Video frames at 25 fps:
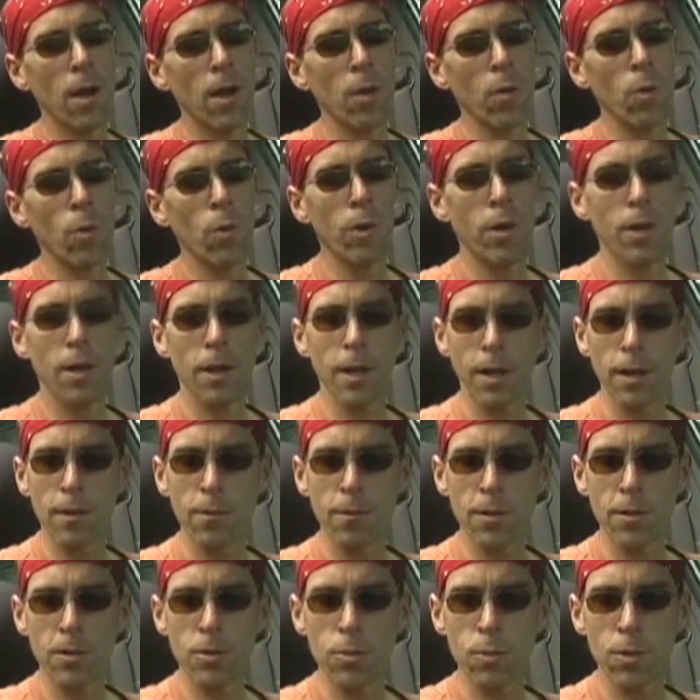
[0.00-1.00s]
we're going to
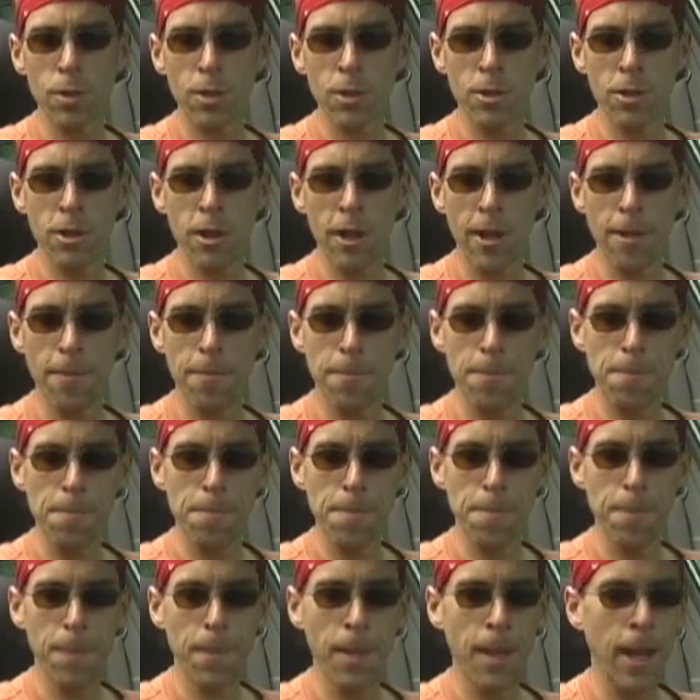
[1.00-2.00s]
give this one a shot.
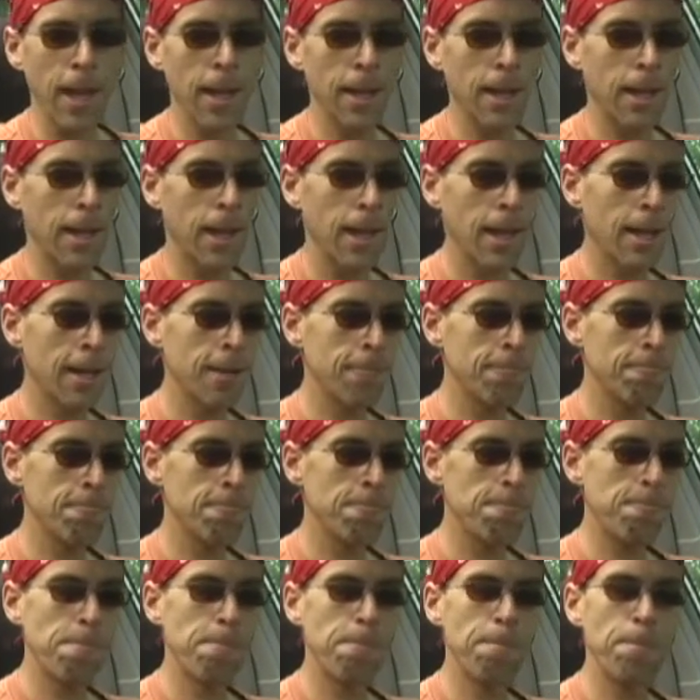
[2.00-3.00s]
And again,
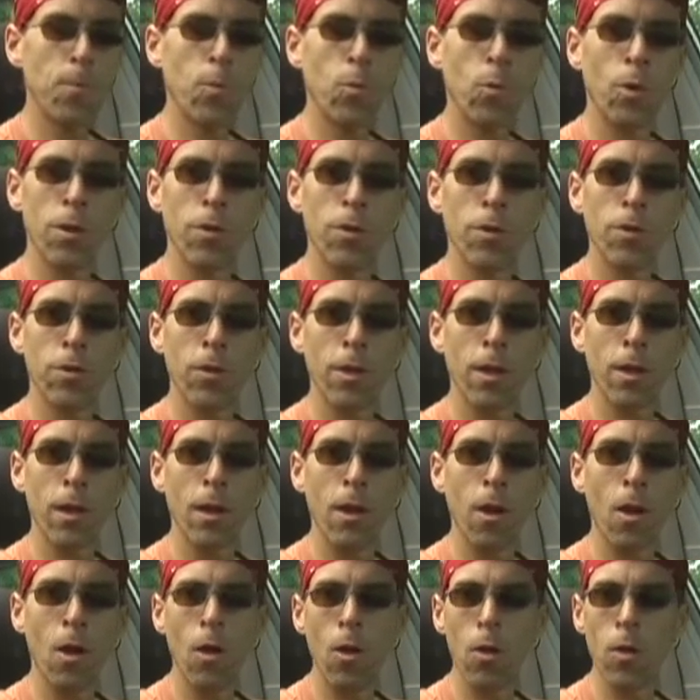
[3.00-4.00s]
with
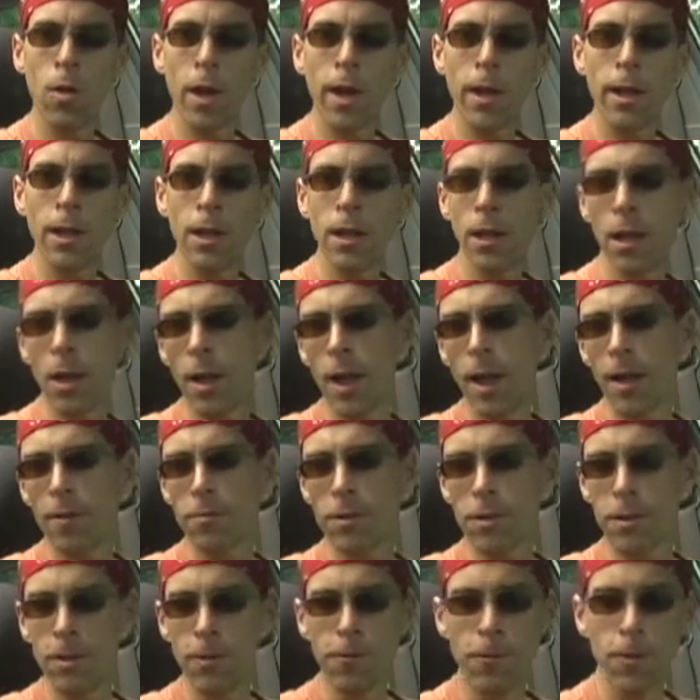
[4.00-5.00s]
all lighting, you have
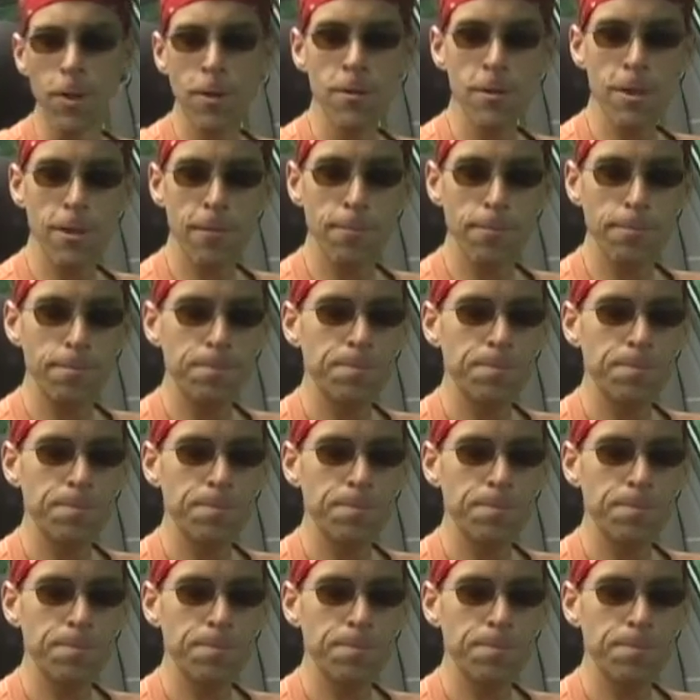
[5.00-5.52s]
to diffuse it.